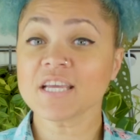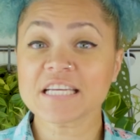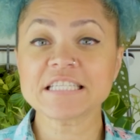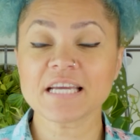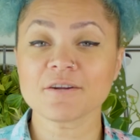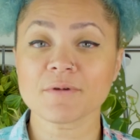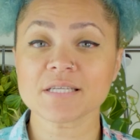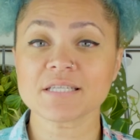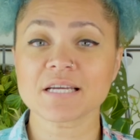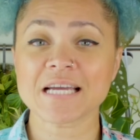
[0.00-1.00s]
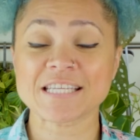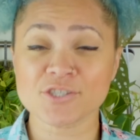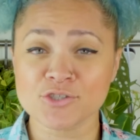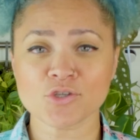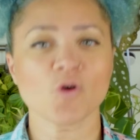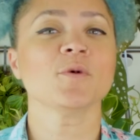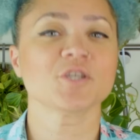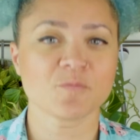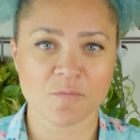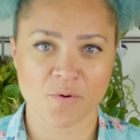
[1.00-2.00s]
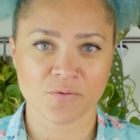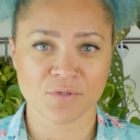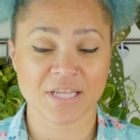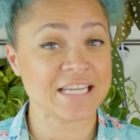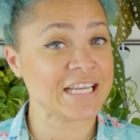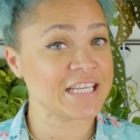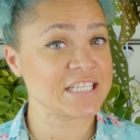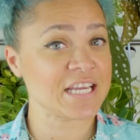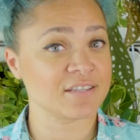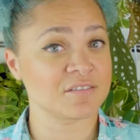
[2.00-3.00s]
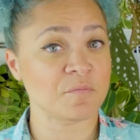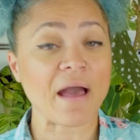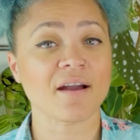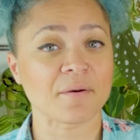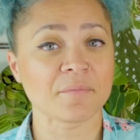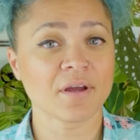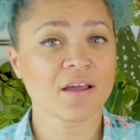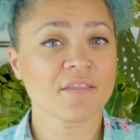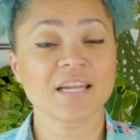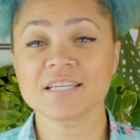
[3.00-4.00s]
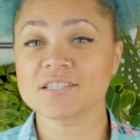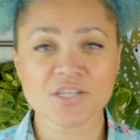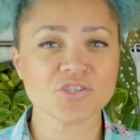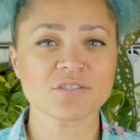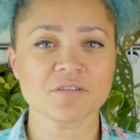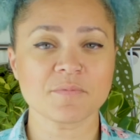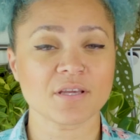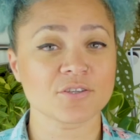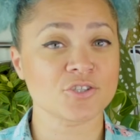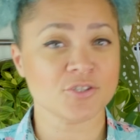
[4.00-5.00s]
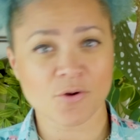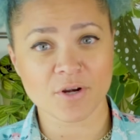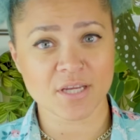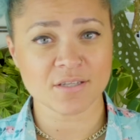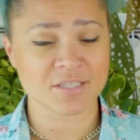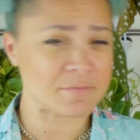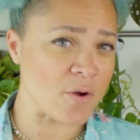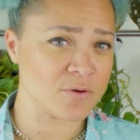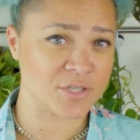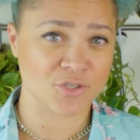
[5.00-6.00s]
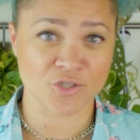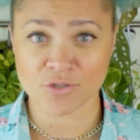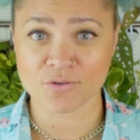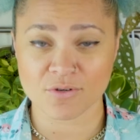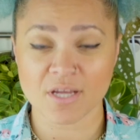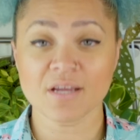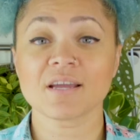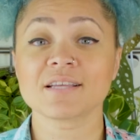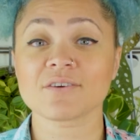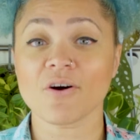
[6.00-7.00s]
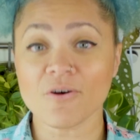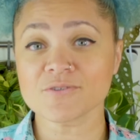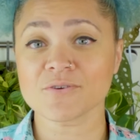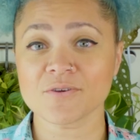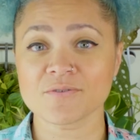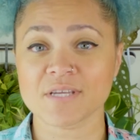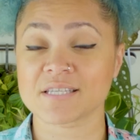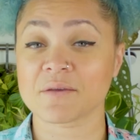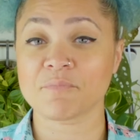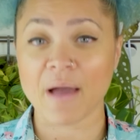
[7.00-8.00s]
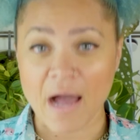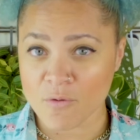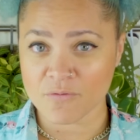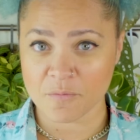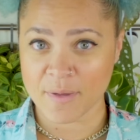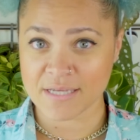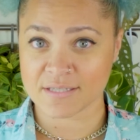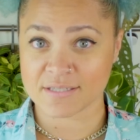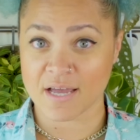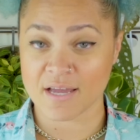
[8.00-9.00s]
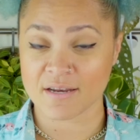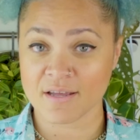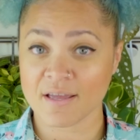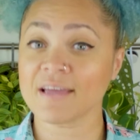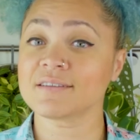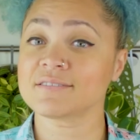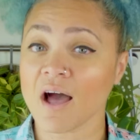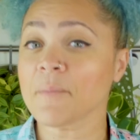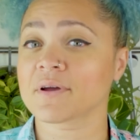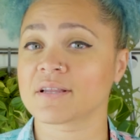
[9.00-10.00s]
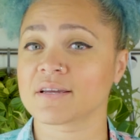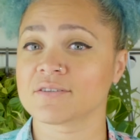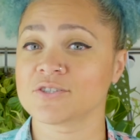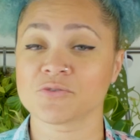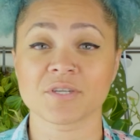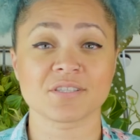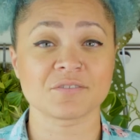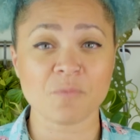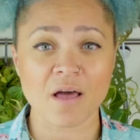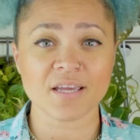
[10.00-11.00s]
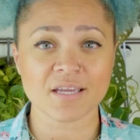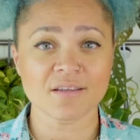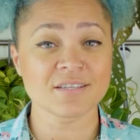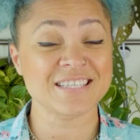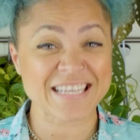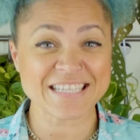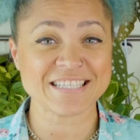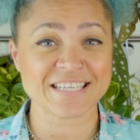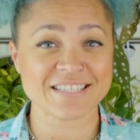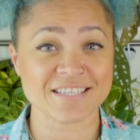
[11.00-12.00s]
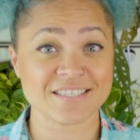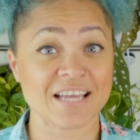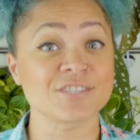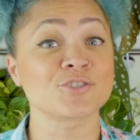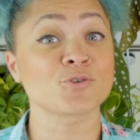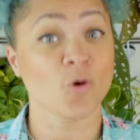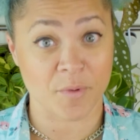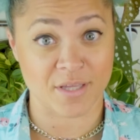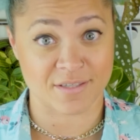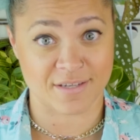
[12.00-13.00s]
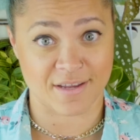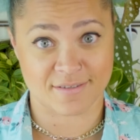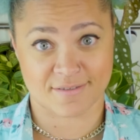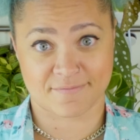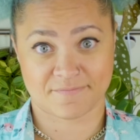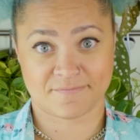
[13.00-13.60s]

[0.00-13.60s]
Nicotiana rustica is so much more potent than Nicotiana tabacum that in addition to being snorted, smoked, and chewed, it's also used as a powerful pesticide and topically to treat swelling, skin diseases, and scorpion stings.